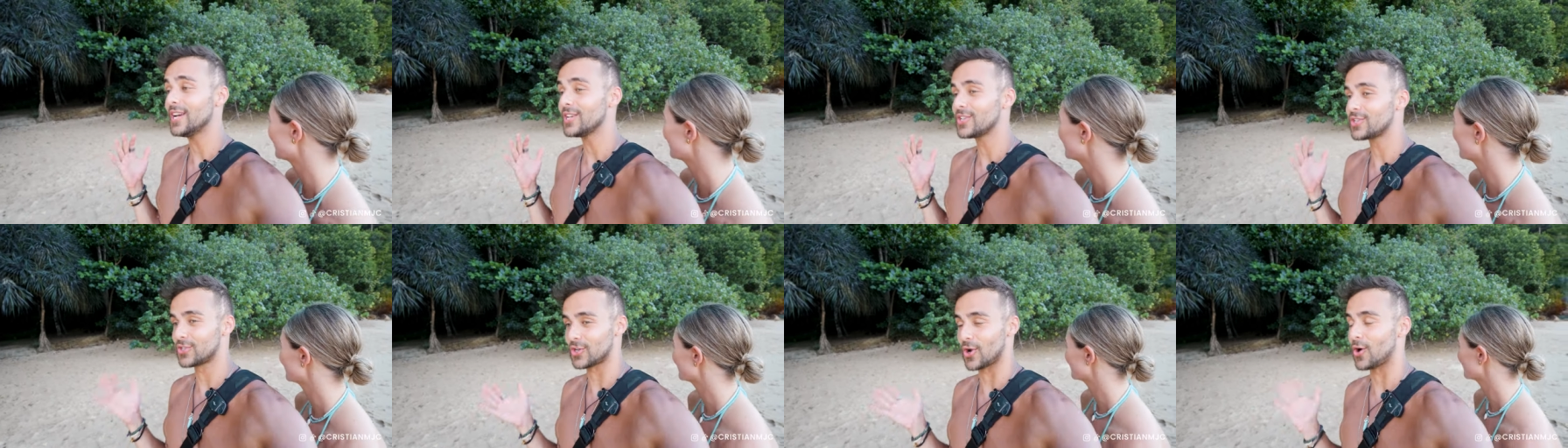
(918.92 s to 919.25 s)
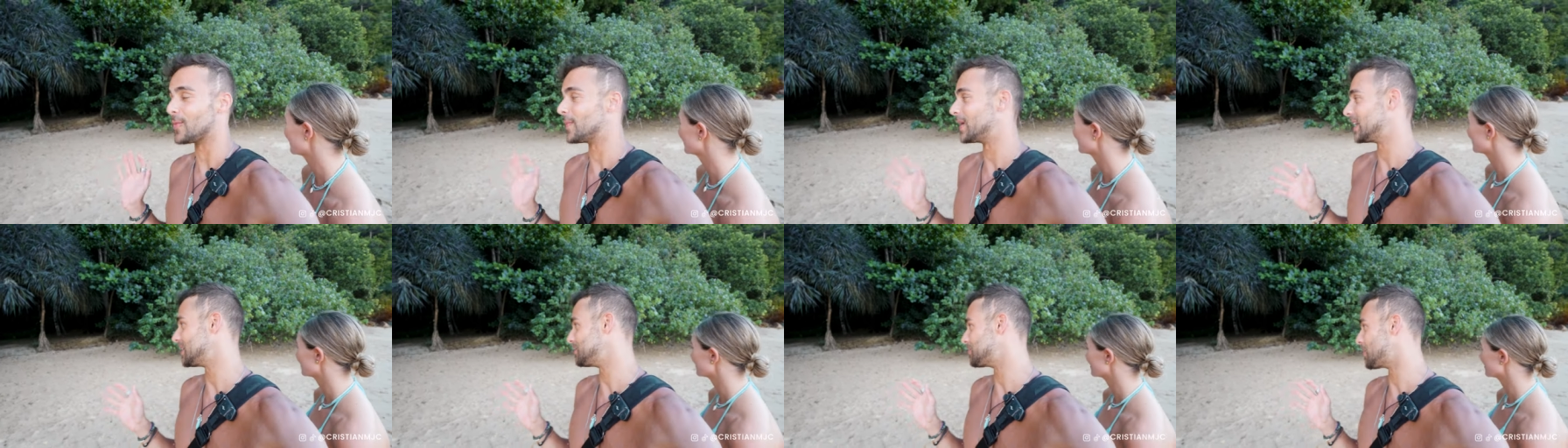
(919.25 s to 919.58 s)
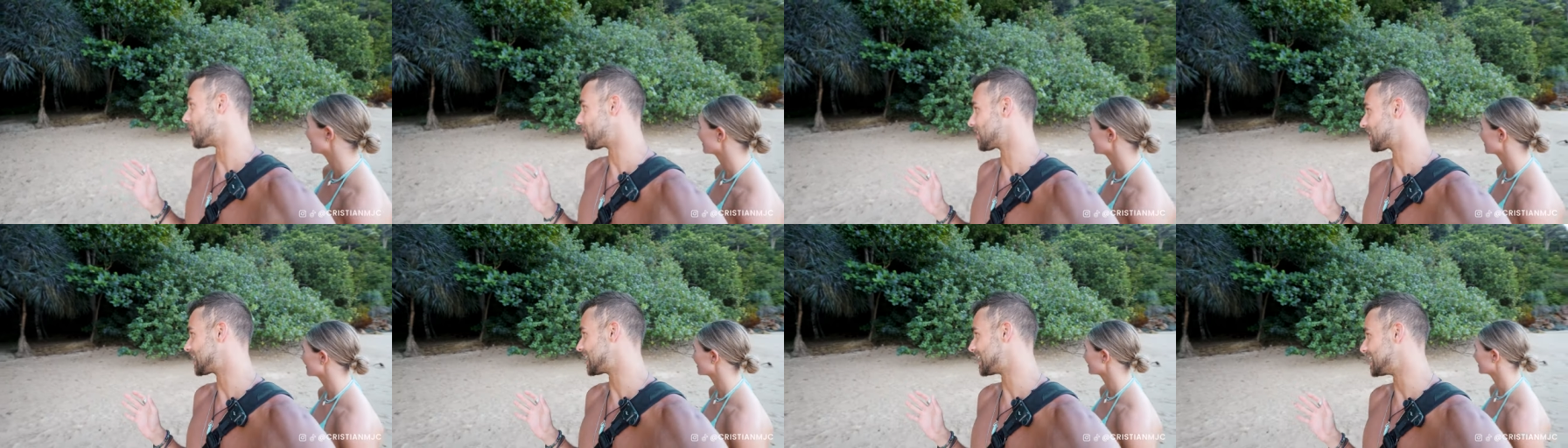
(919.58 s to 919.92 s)
so many
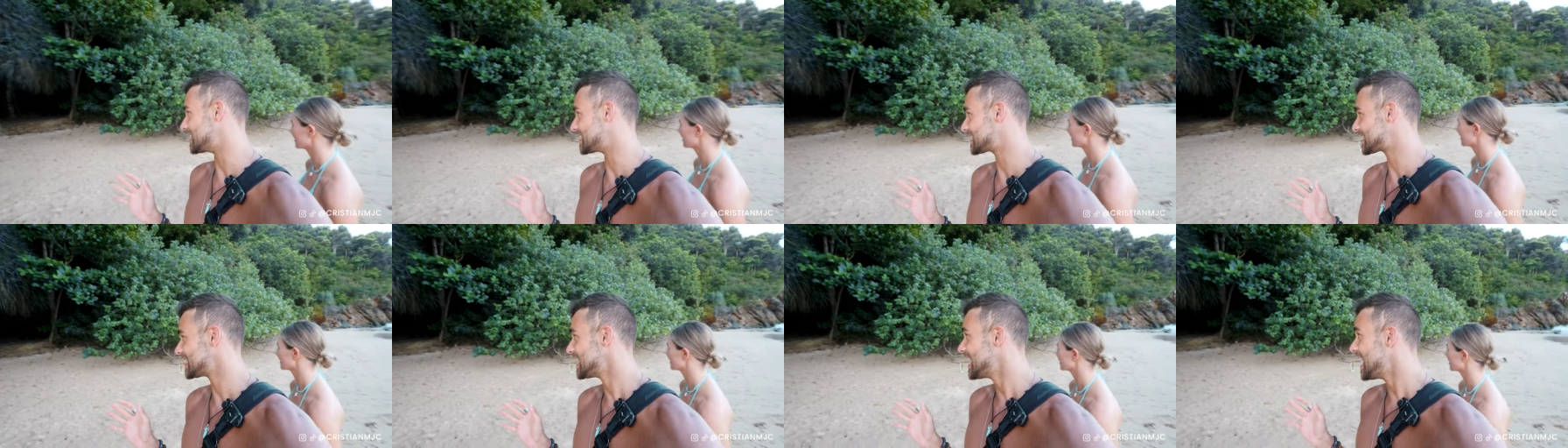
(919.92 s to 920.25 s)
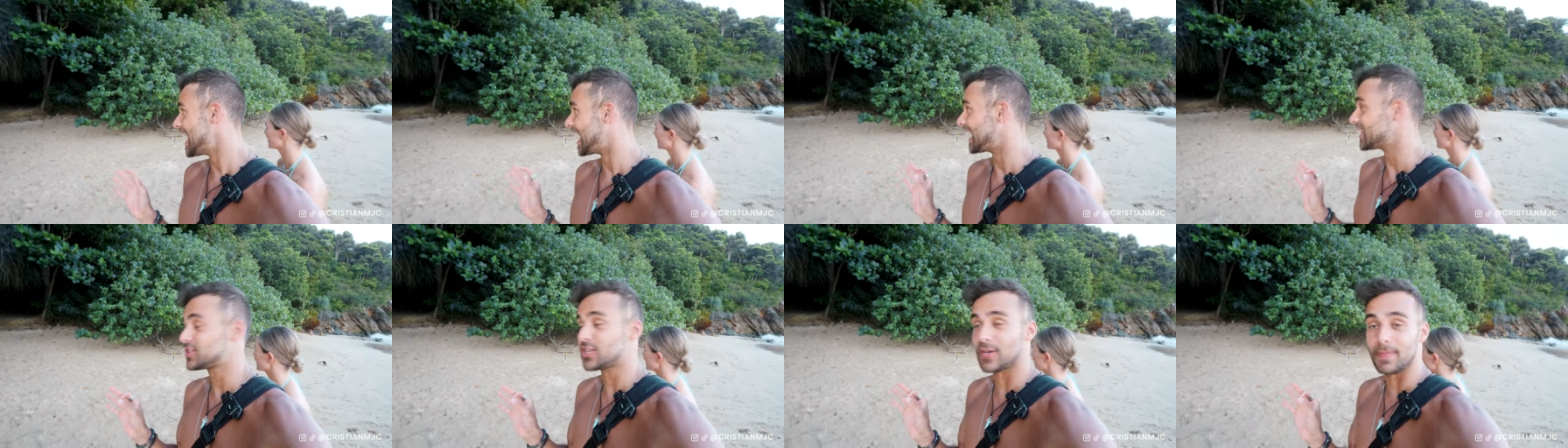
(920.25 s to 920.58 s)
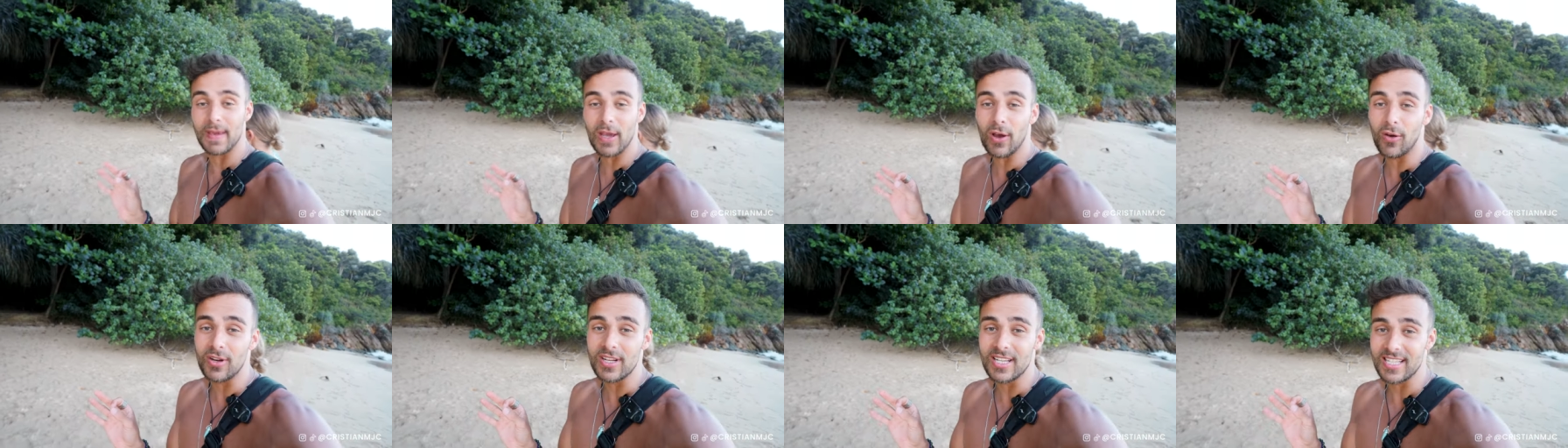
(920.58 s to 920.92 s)
monkeys. And to
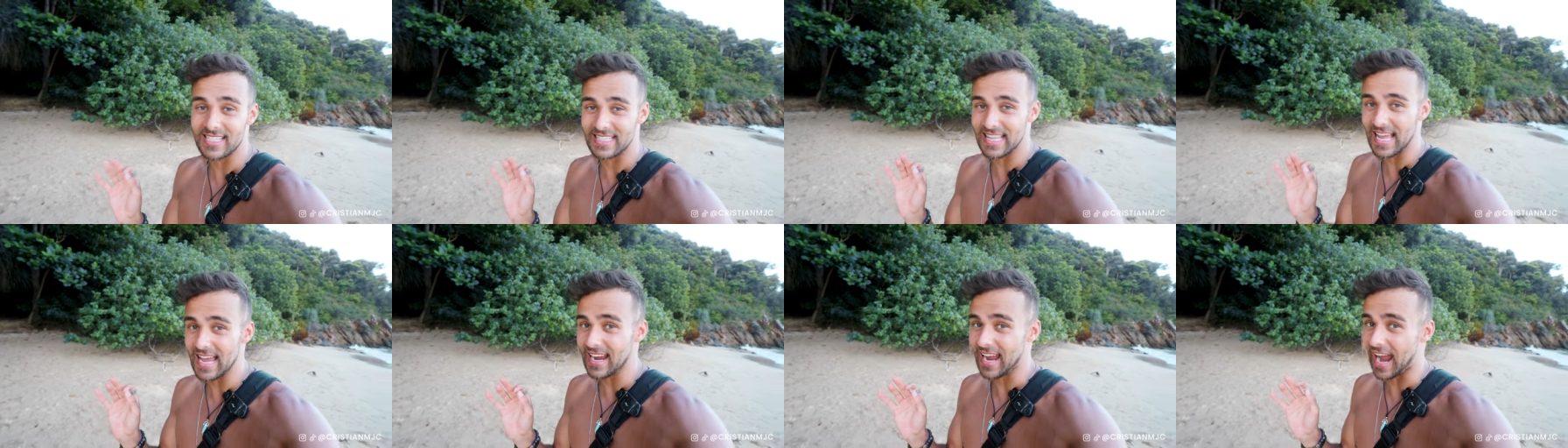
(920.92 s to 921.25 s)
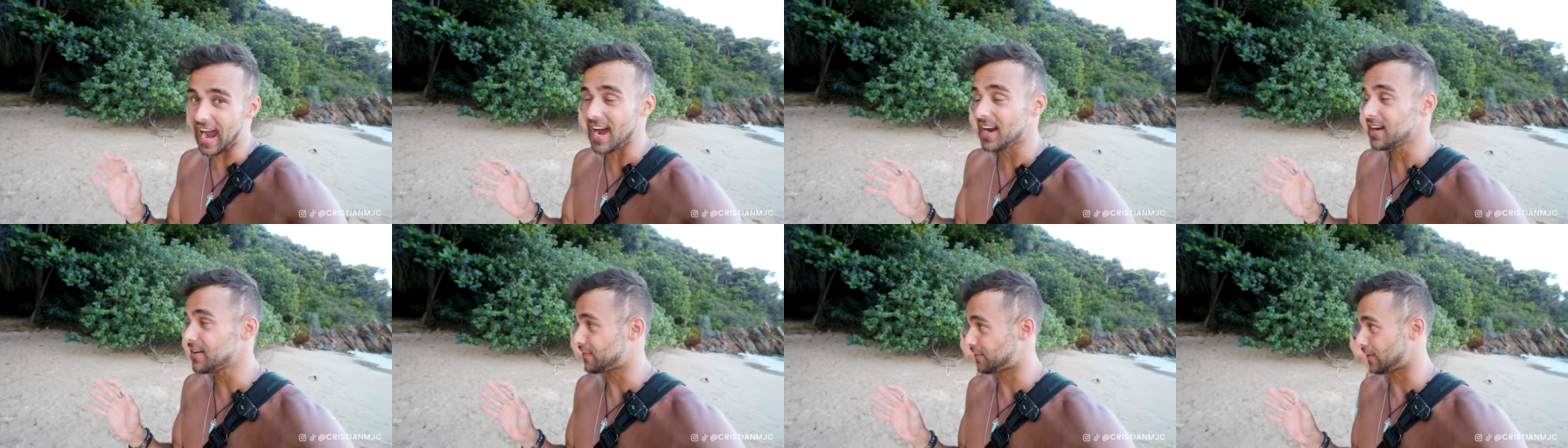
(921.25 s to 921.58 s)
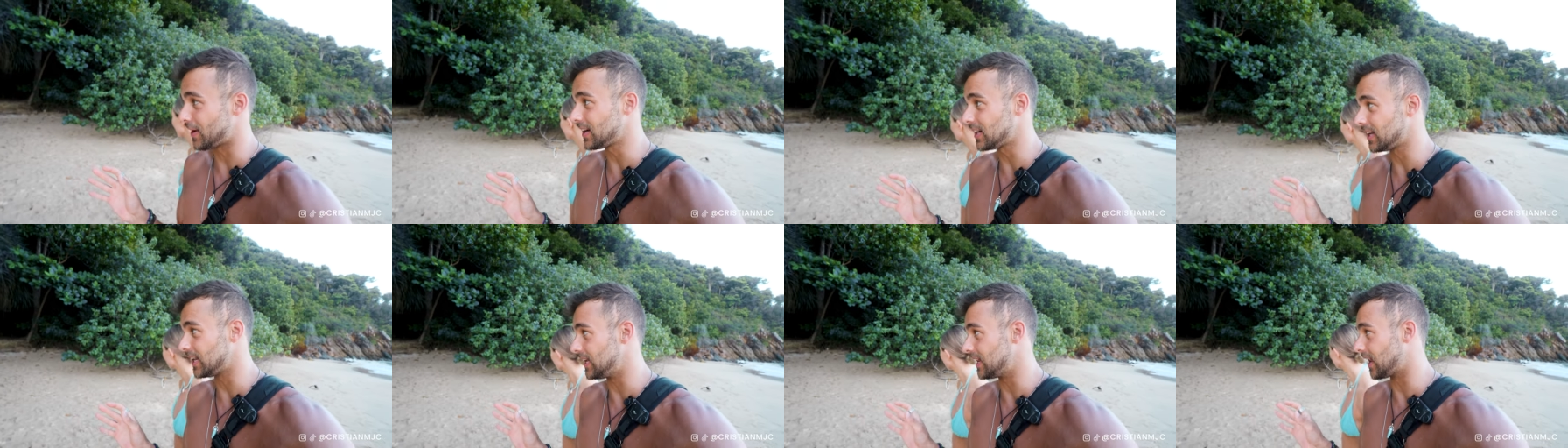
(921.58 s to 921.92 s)
be honest, they're kind of
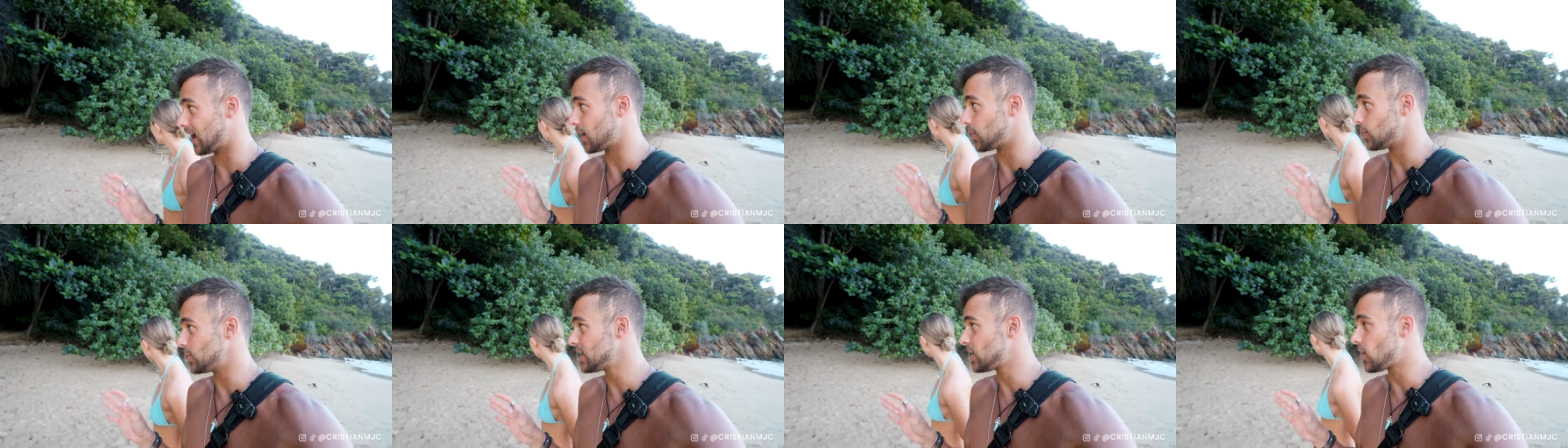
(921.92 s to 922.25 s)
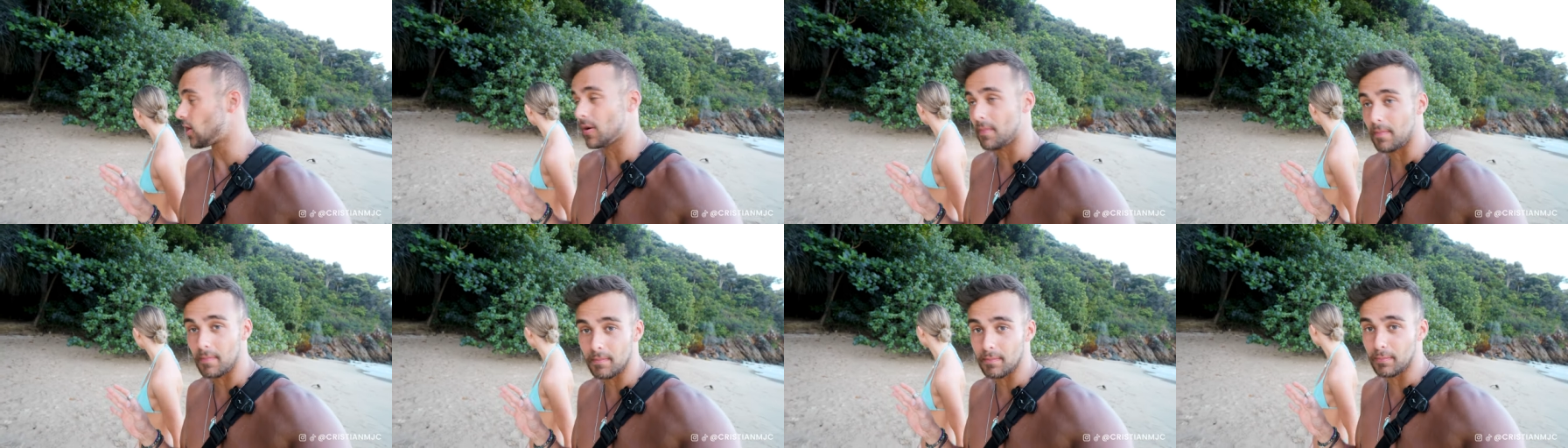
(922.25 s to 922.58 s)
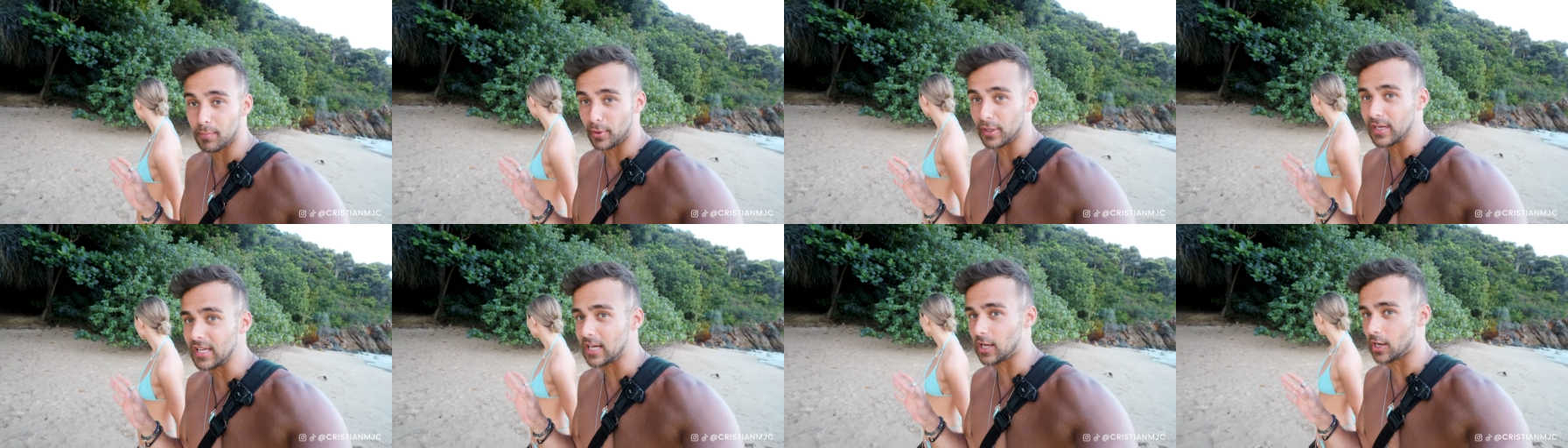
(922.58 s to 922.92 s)
friendly. Like, we got
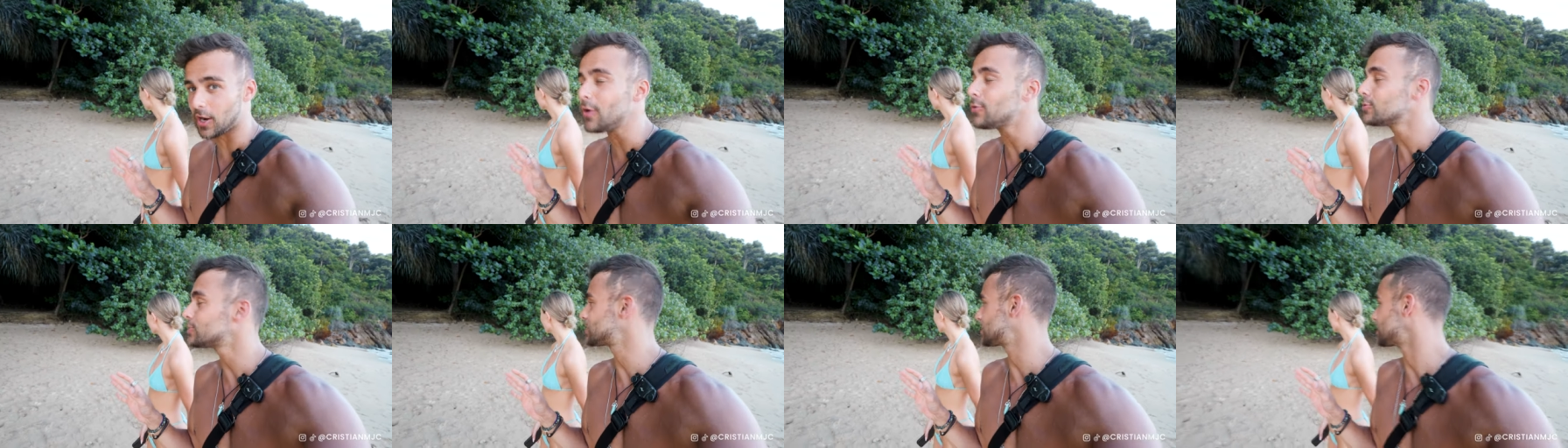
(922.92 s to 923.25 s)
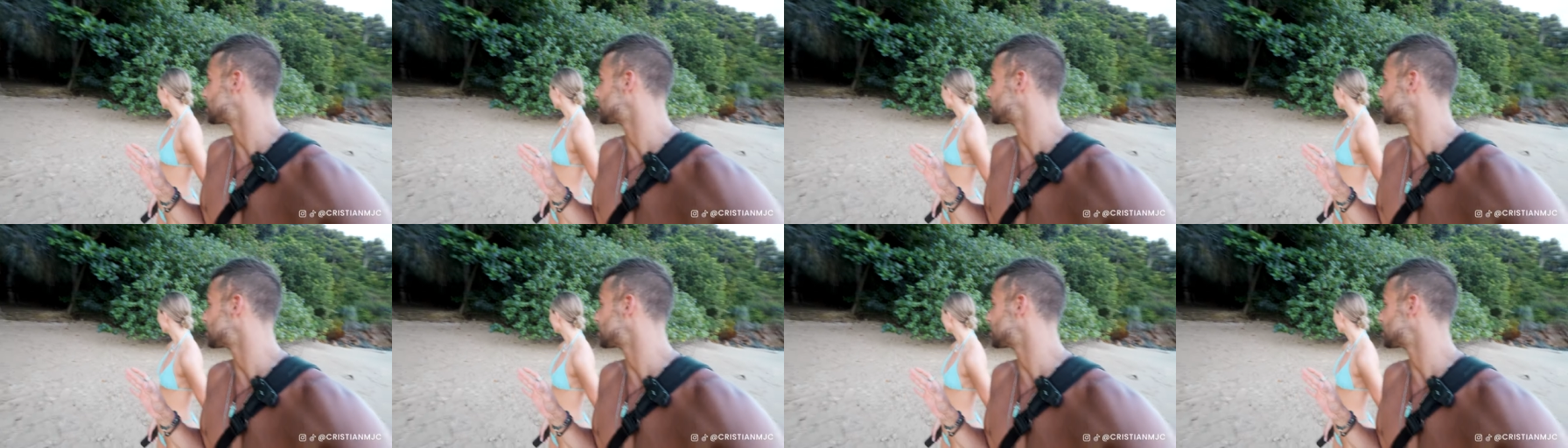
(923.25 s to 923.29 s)
pretty close